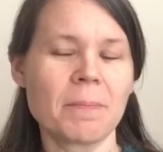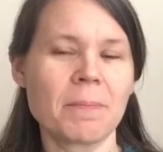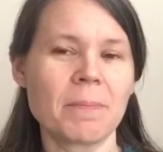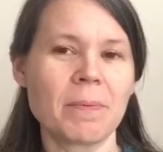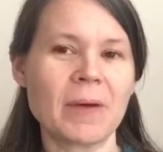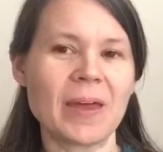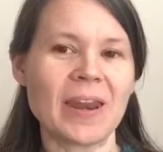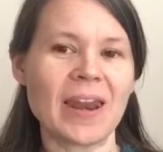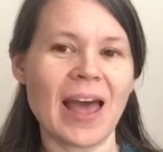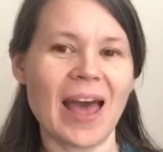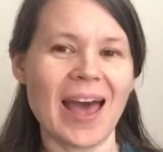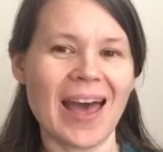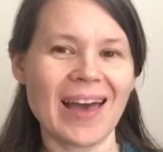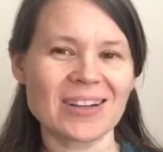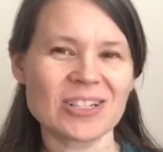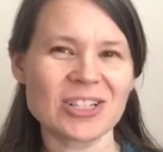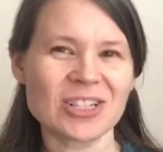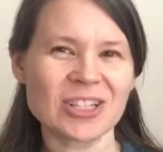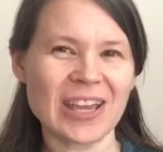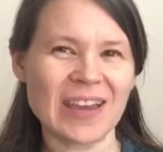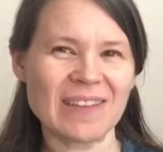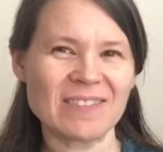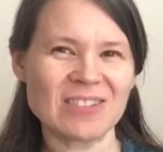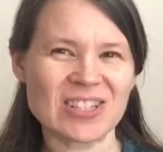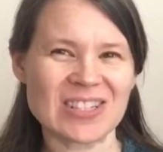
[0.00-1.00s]
but
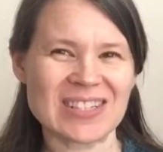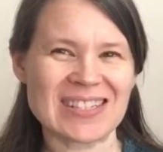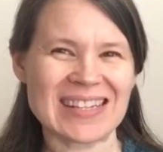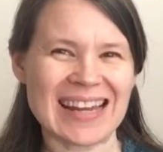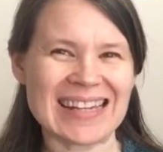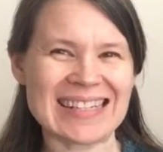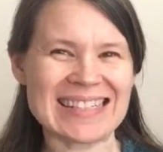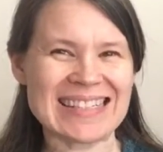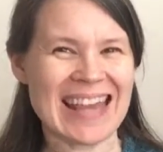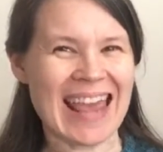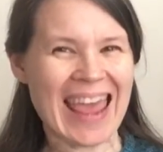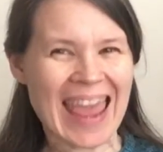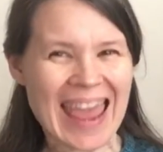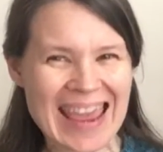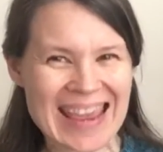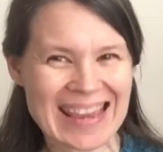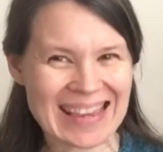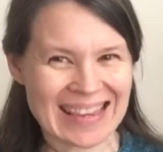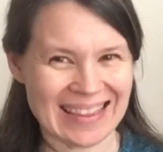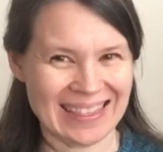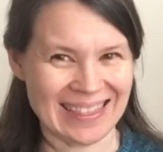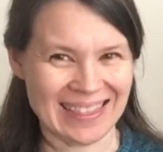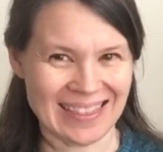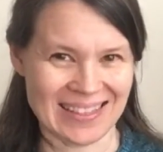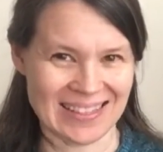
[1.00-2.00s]
actually I've just not
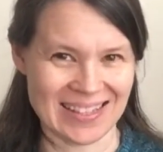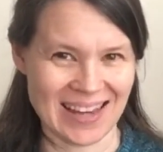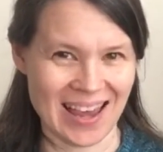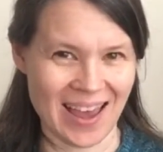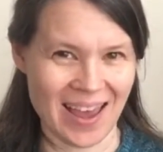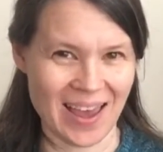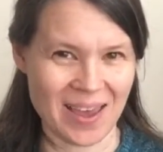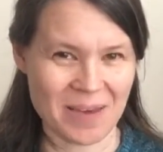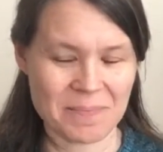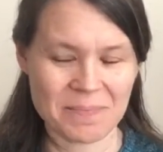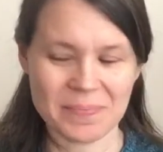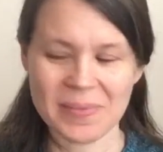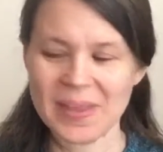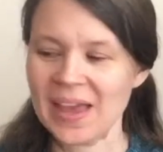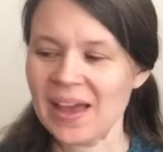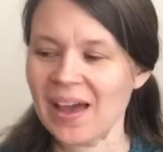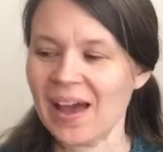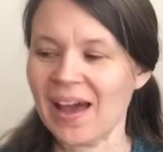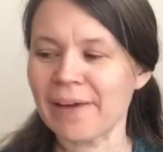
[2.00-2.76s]
taken the time.